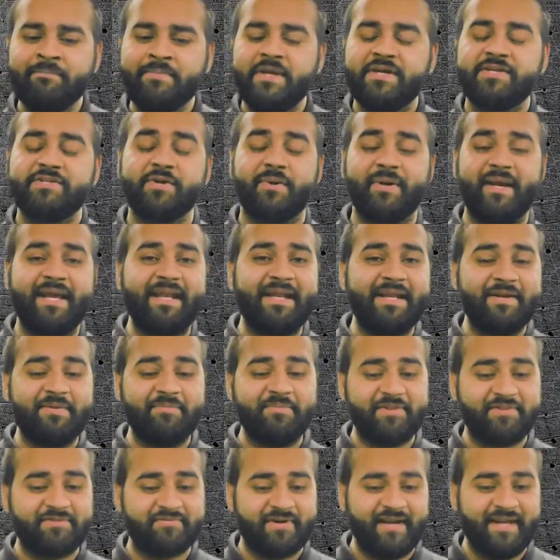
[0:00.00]
So in at
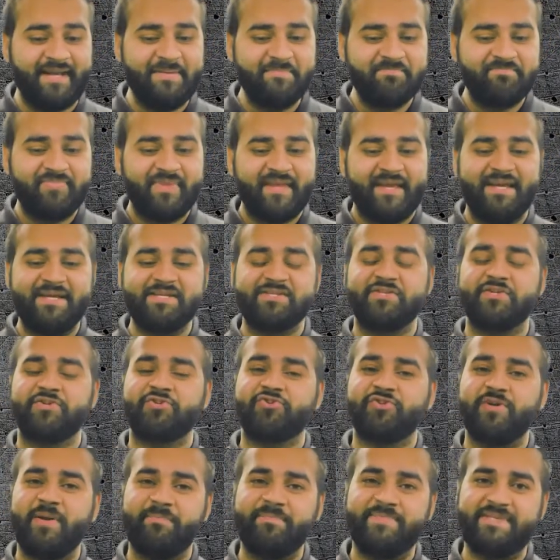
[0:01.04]
number 3 is the
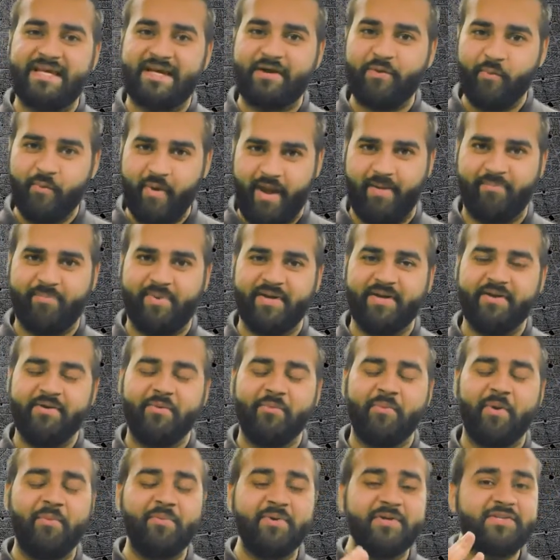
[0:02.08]
triptych whip.
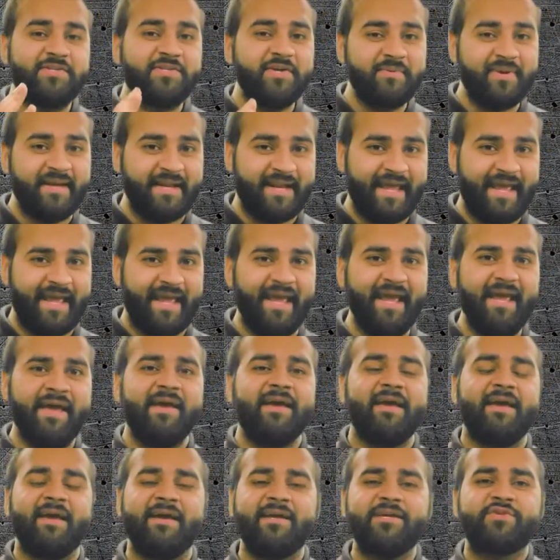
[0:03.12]
What we're doing here
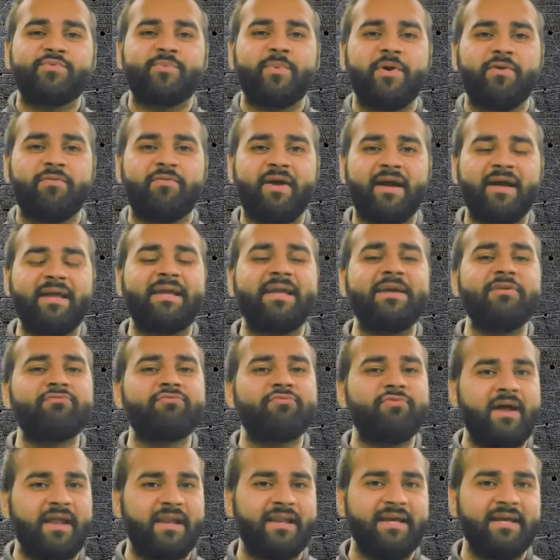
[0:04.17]
is we're ranking
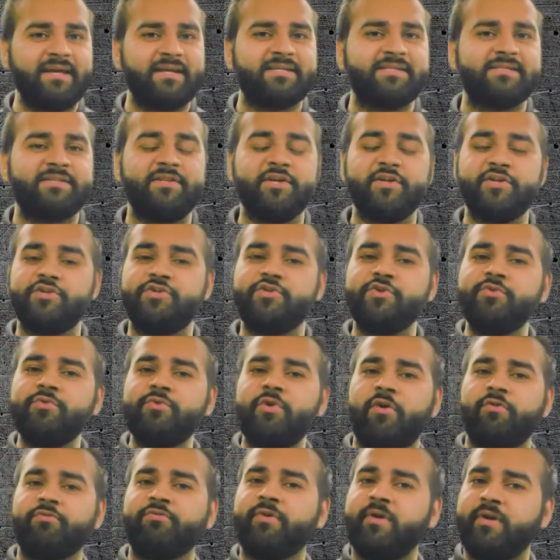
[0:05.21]
relics that do
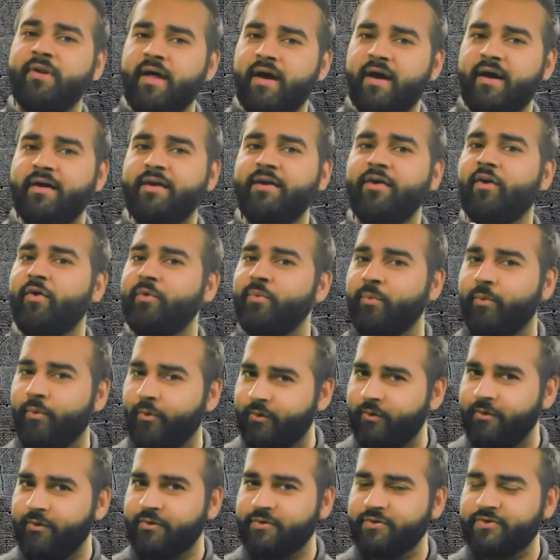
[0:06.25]
not rely on
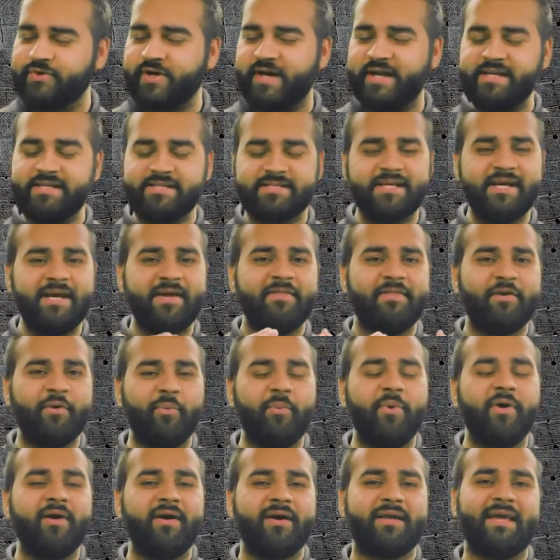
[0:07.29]
warlord traits that
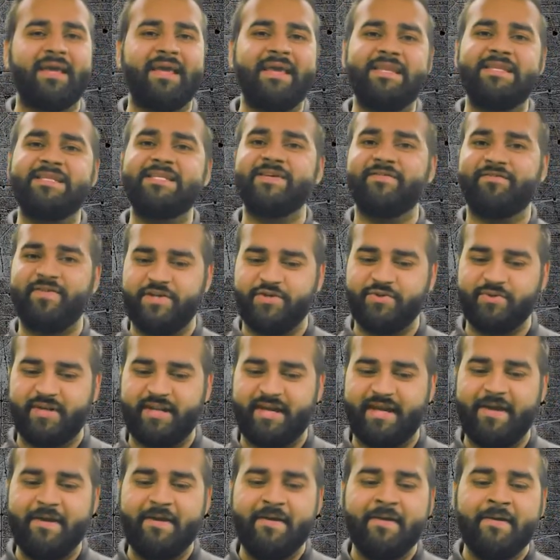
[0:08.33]
work
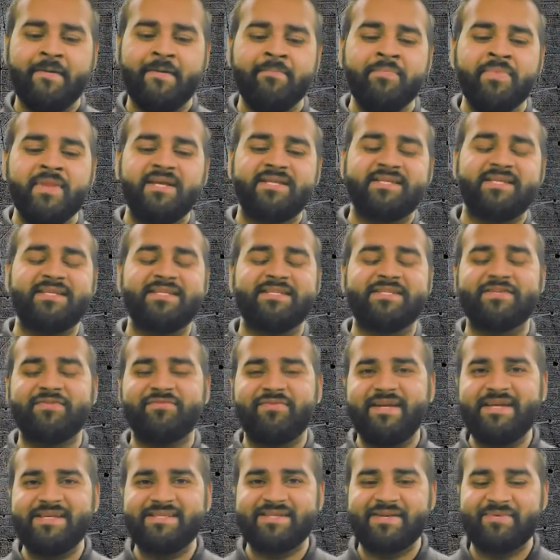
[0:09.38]
individually. So it's the
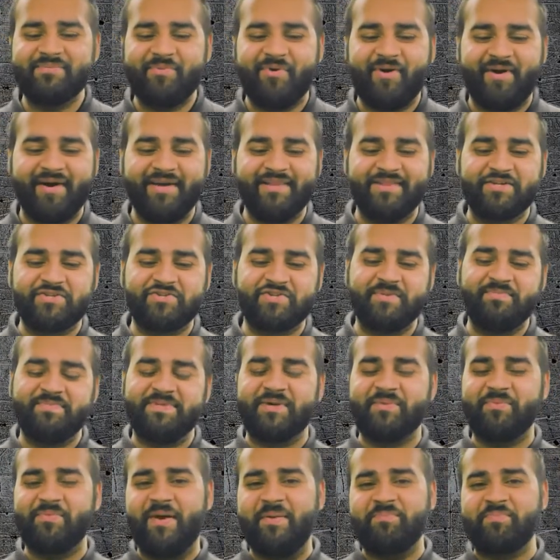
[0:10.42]
reason why the
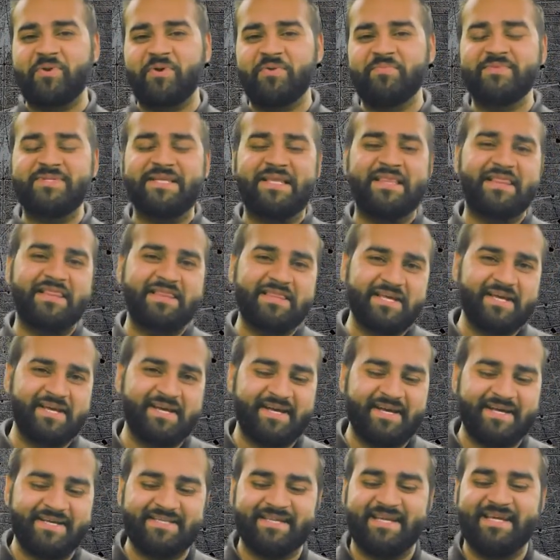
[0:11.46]
triptych whip comes in
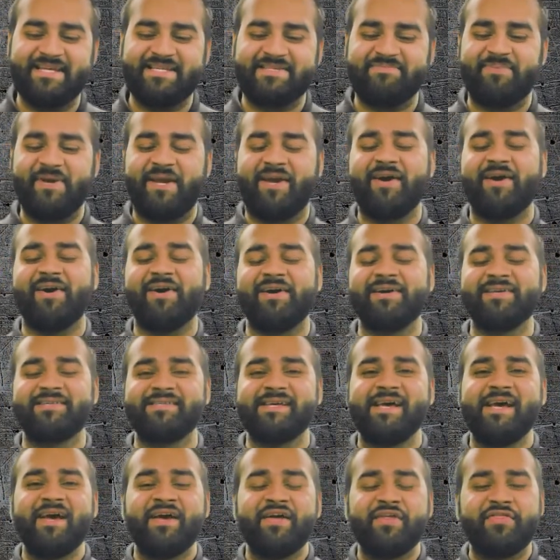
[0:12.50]
3rd is because
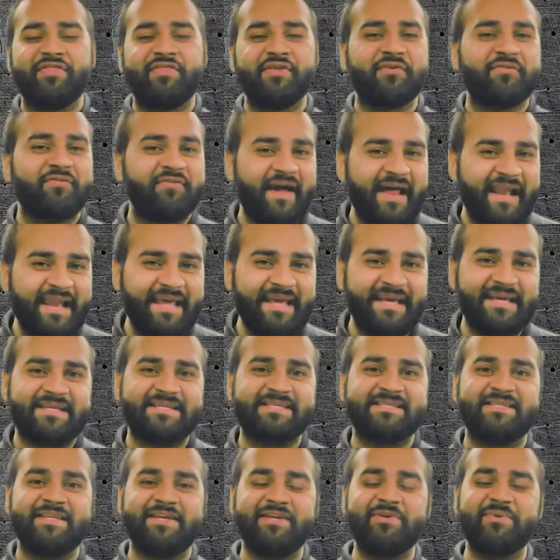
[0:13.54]
the relics
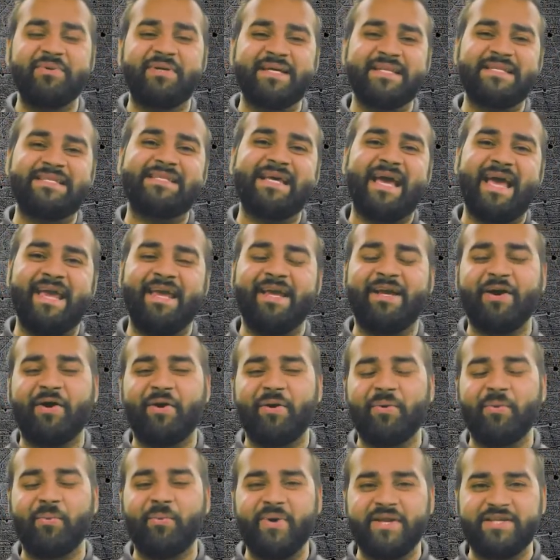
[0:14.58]
that you can take
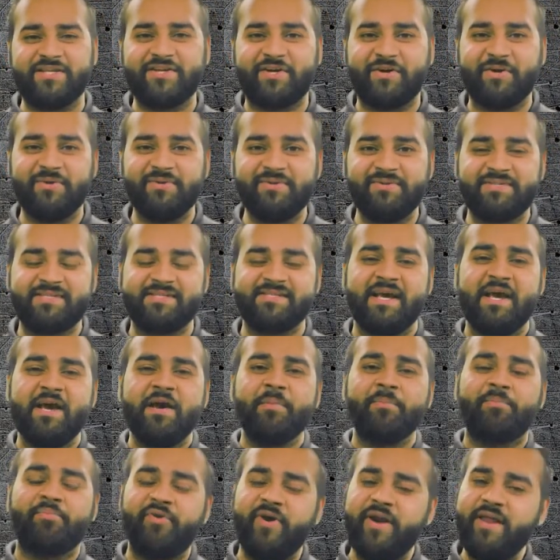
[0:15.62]
on witch cults,
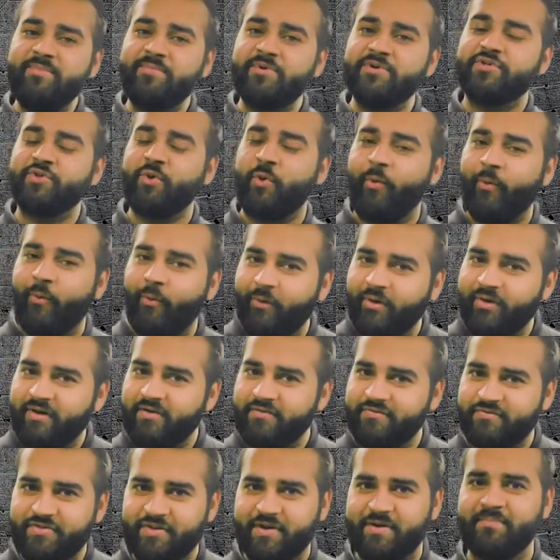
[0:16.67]
pretty much all
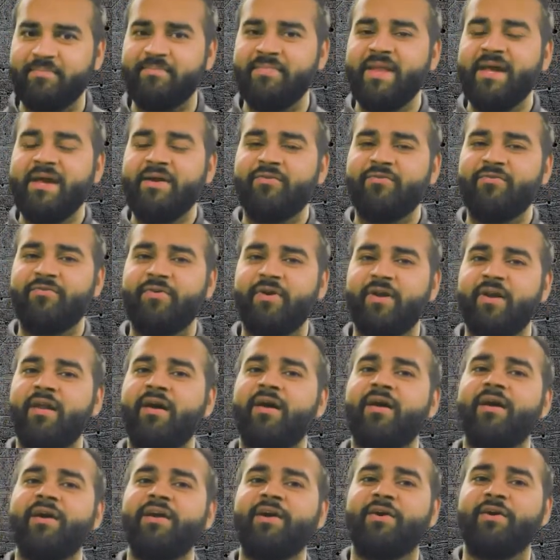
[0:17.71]
of them
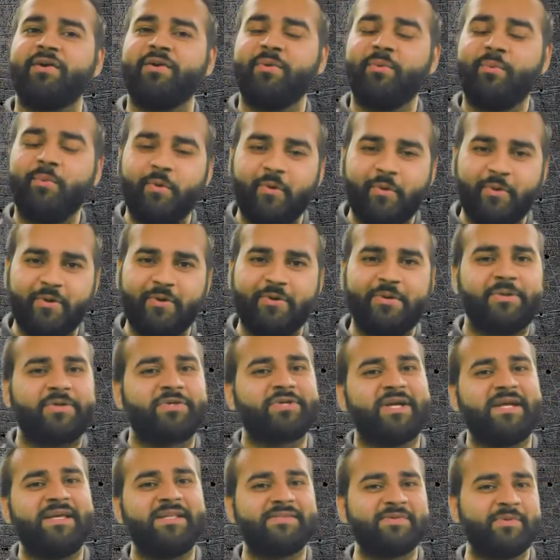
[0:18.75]
rely on a warlord
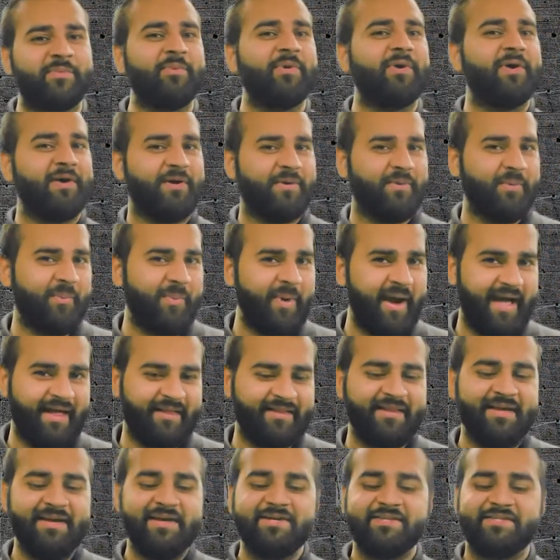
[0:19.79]
trait to work
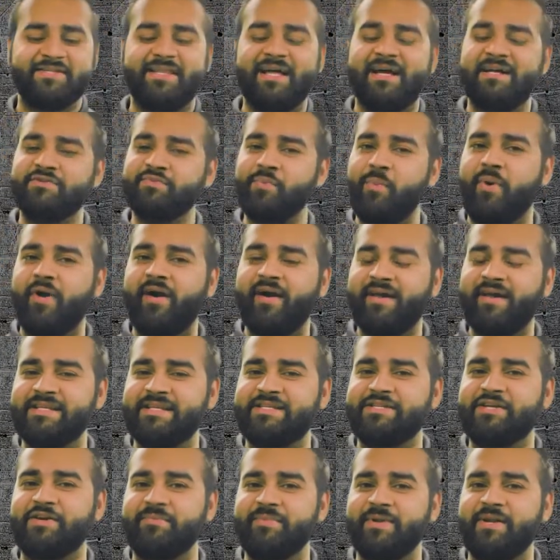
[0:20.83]
well. So that's why
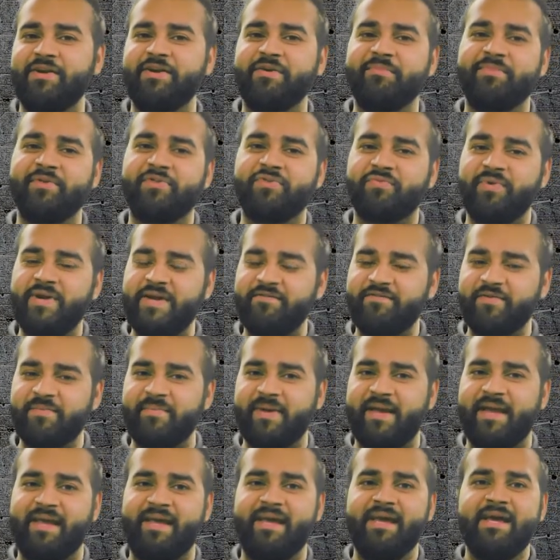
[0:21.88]
coming at number 3 for
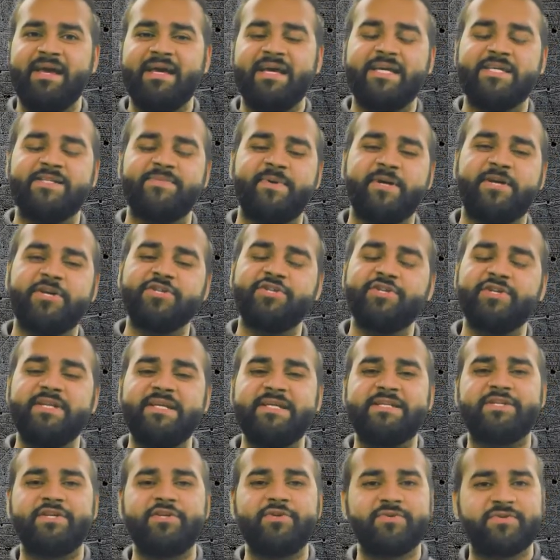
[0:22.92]
me, is because you
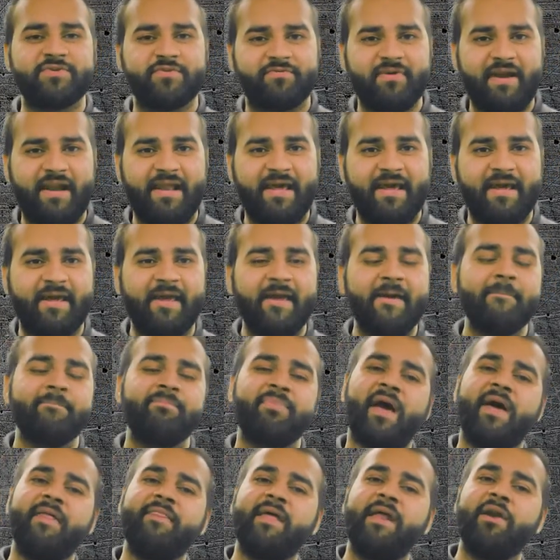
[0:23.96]
need to use a relic
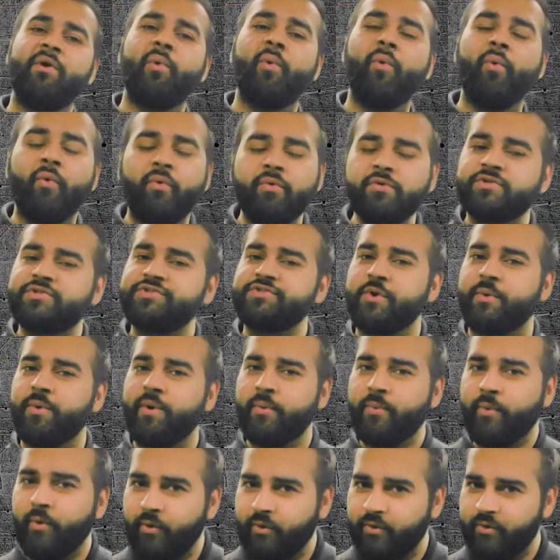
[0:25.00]
and then also a
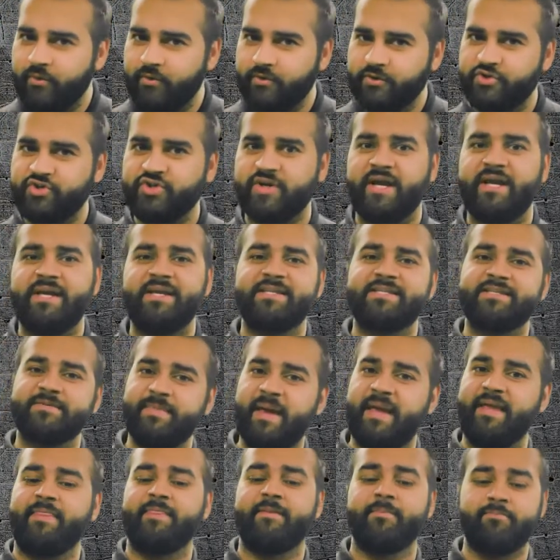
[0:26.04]
warlord trait to
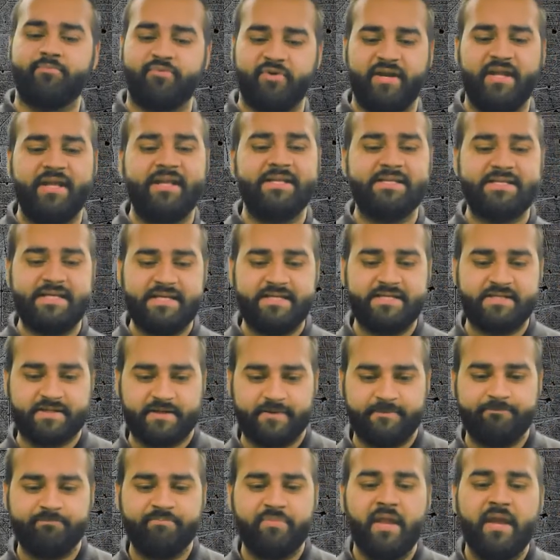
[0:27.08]
make them pretty decent.